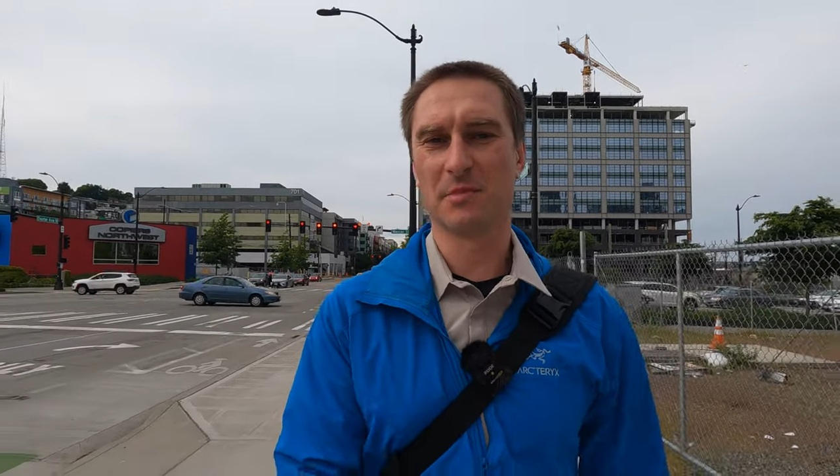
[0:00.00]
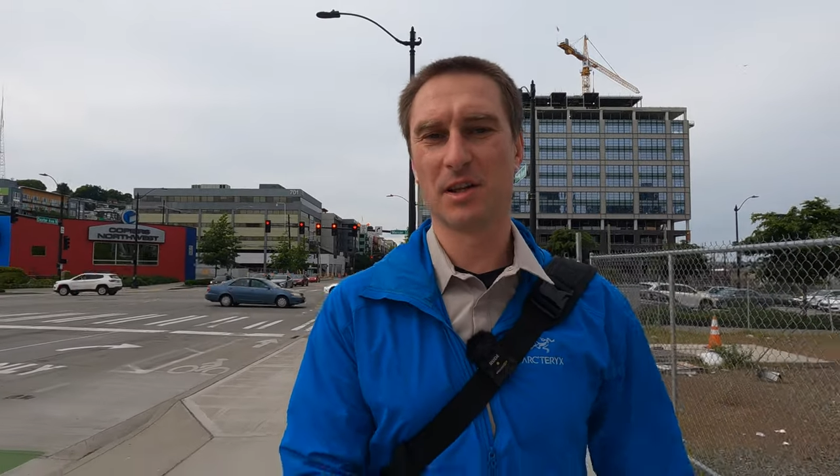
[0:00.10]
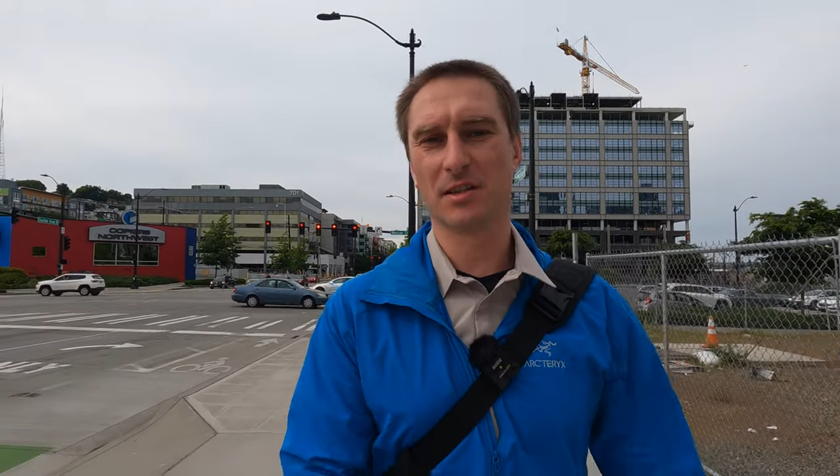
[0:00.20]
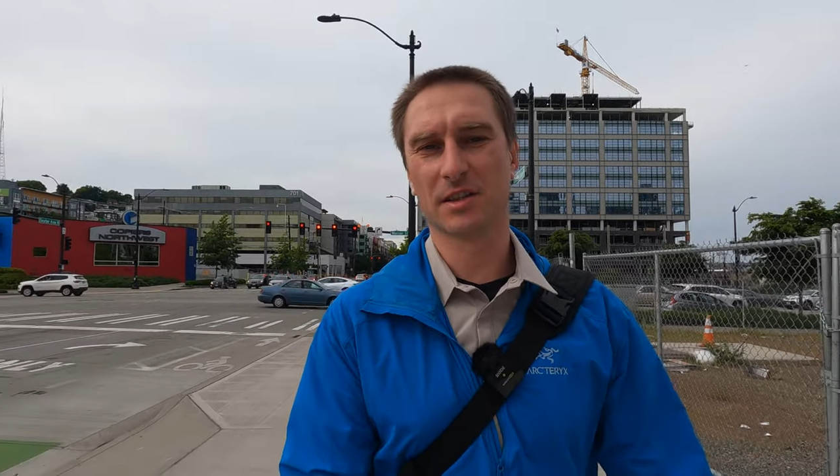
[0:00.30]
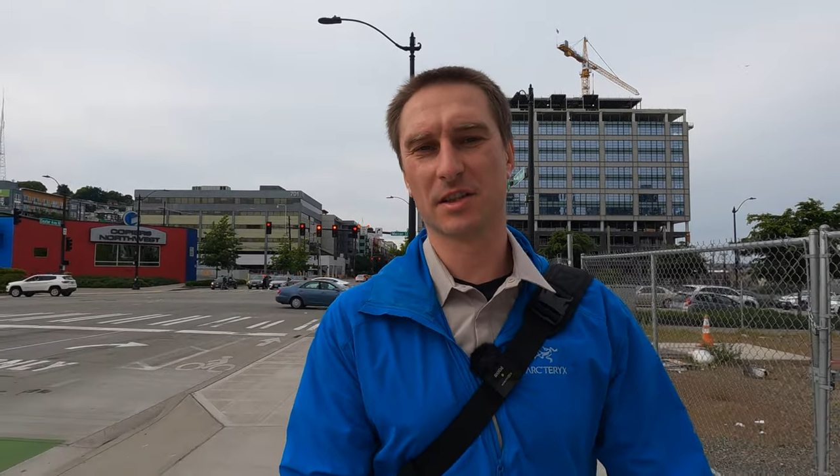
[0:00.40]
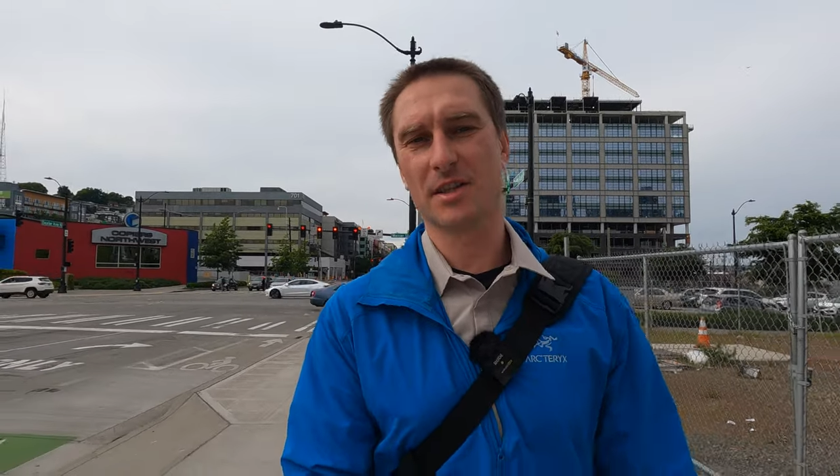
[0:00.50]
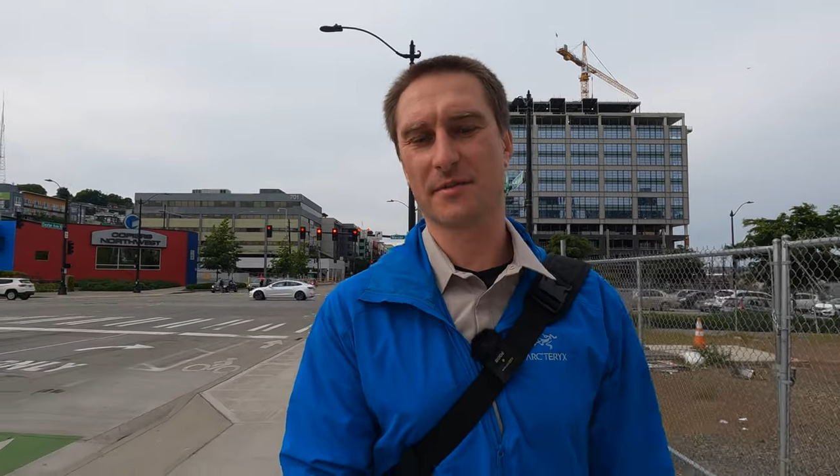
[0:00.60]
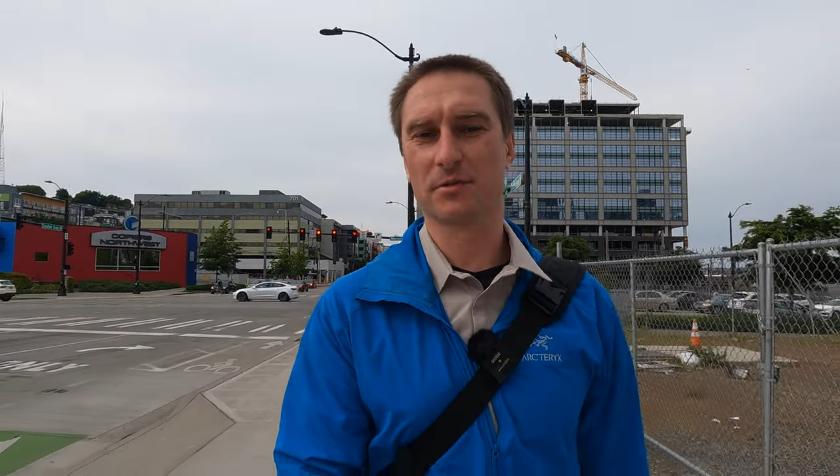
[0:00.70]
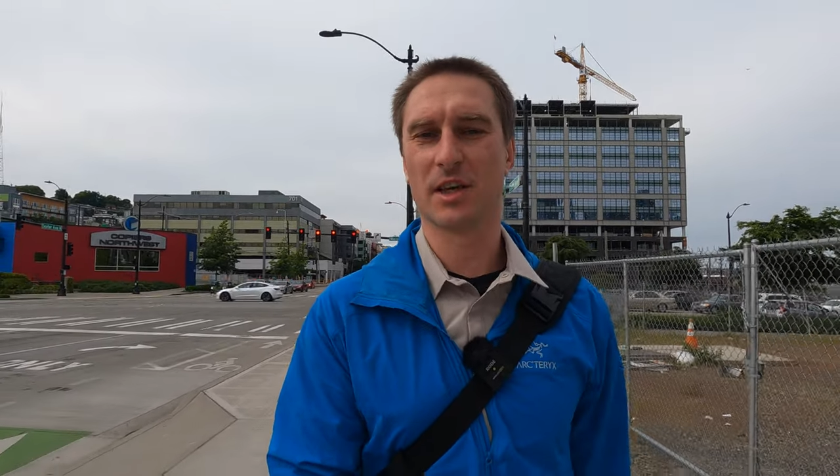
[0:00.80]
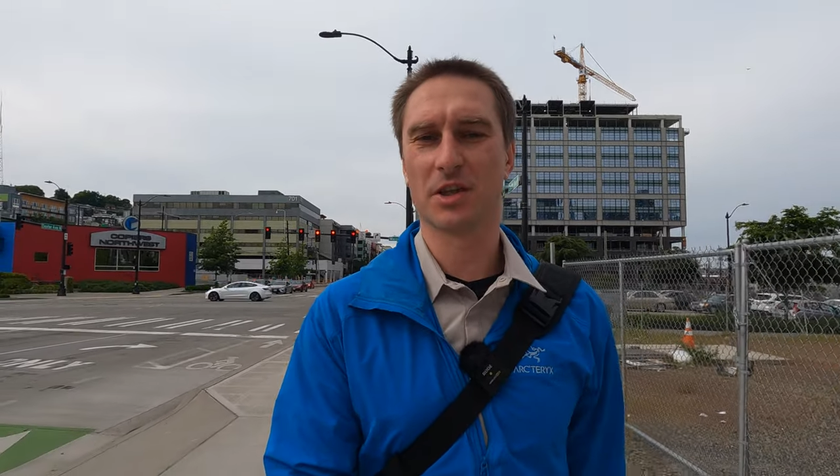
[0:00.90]
Melinda Gates
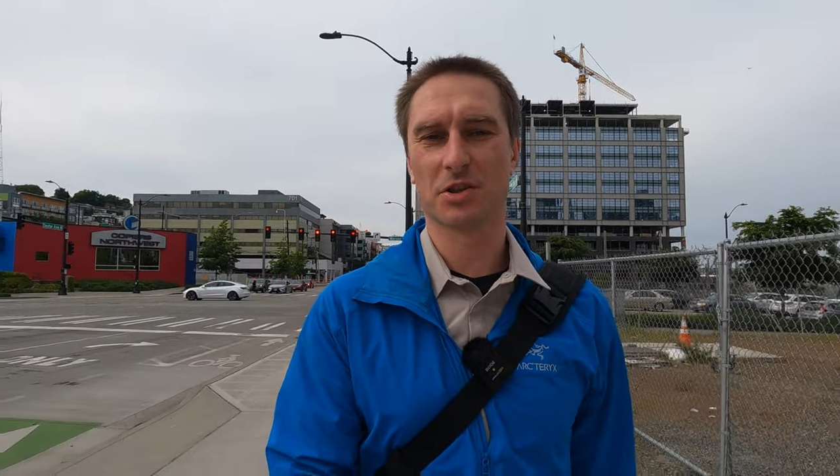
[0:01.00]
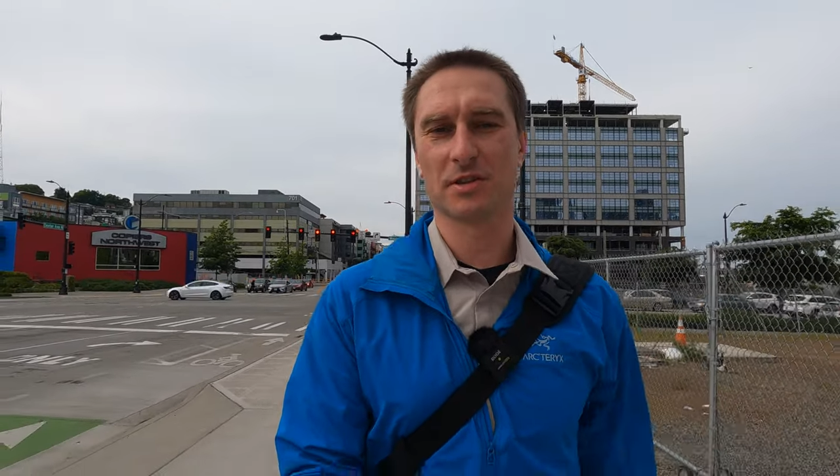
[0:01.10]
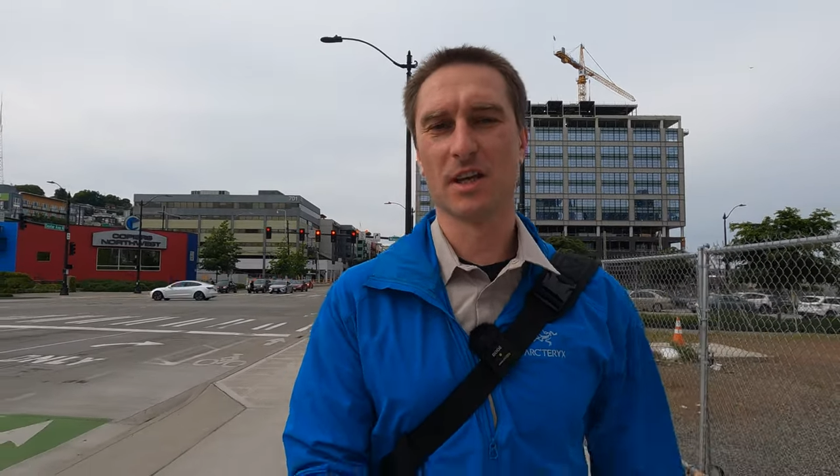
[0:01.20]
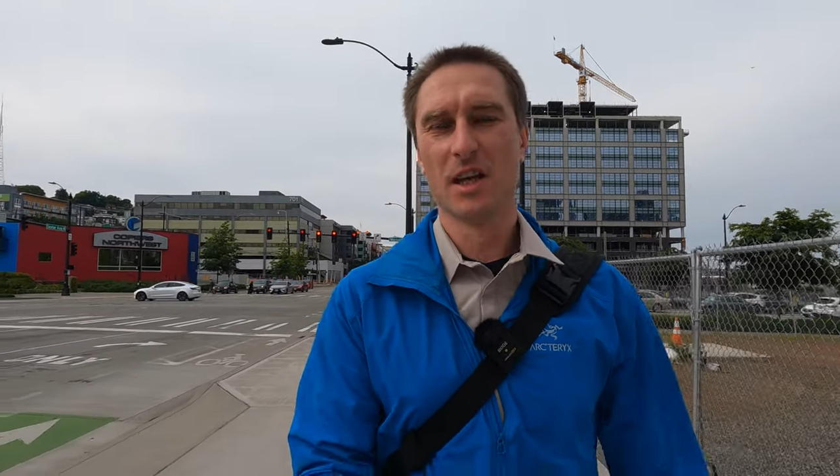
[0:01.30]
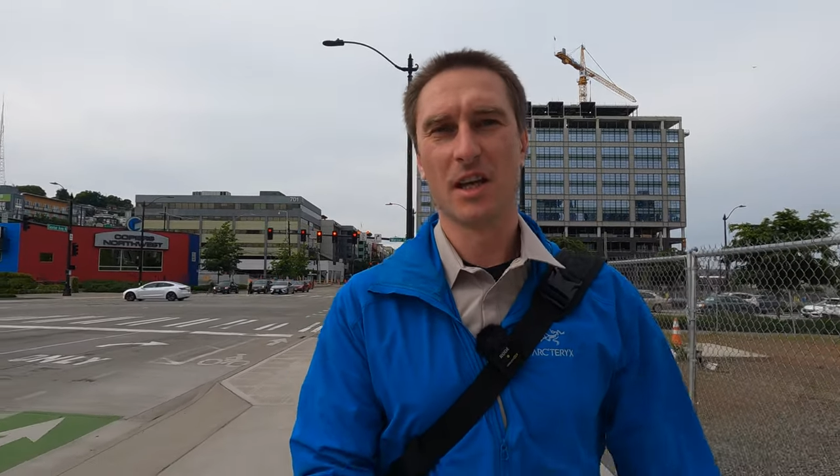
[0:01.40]
Foundation,